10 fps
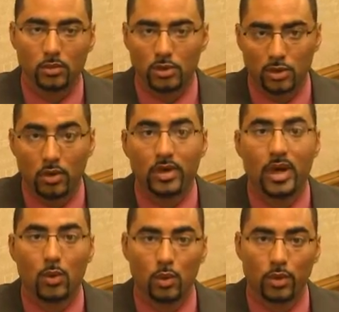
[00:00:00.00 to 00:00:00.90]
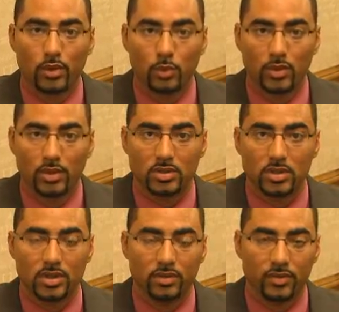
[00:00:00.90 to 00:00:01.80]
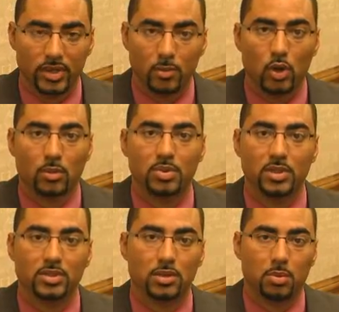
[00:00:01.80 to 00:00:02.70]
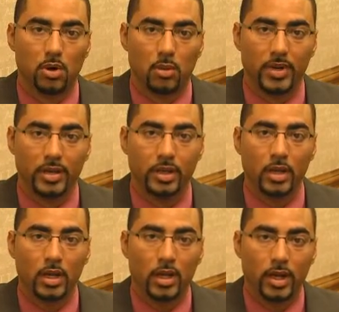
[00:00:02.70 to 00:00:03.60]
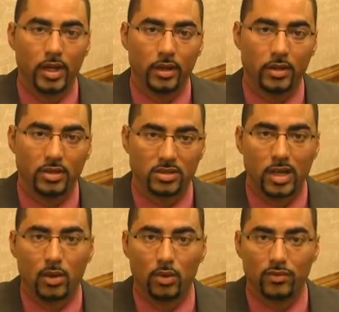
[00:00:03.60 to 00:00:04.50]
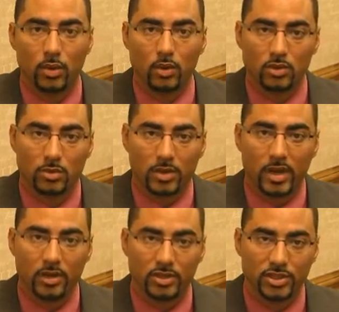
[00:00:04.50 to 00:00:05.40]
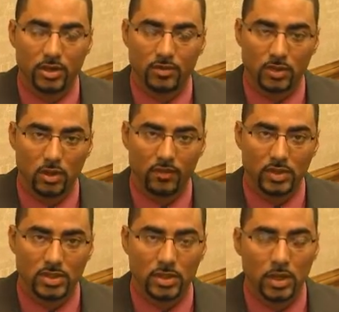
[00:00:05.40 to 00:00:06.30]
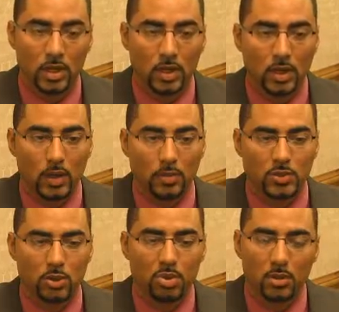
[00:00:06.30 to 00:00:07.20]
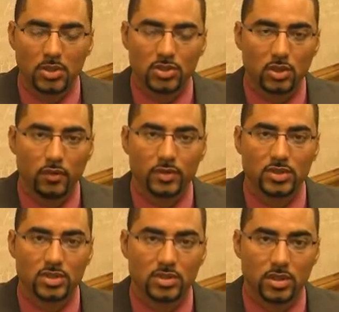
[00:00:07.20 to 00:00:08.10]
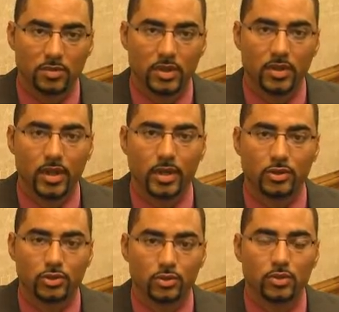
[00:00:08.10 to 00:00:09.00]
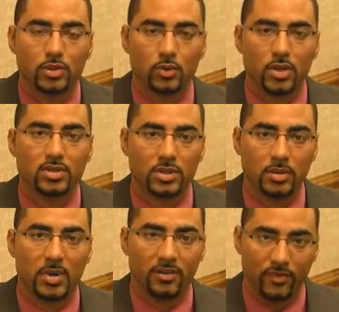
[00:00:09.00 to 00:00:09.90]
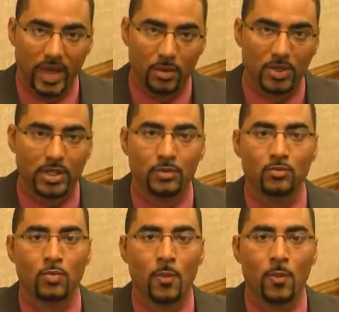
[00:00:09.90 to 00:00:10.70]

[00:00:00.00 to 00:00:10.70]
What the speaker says: started out working with the City of Denmark Police Department and is now with the Orangeburg County Sheriff's Office. So public service is something that truly runs in my family.